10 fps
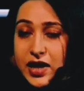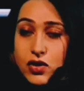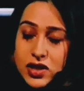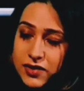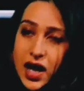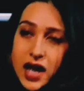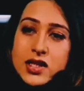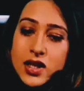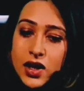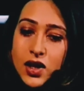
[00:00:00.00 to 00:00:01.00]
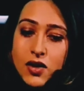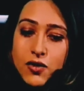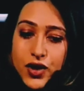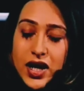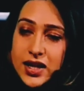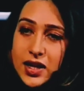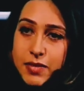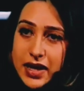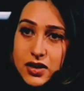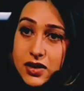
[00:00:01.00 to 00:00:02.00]
I couldn't have asked for anything
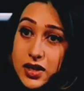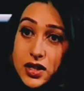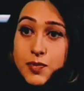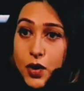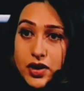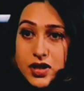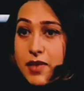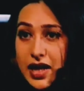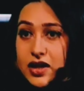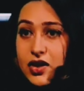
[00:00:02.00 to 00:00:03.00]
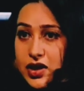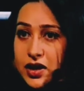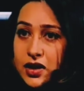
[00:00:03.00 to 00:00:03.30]
better at this point in my career.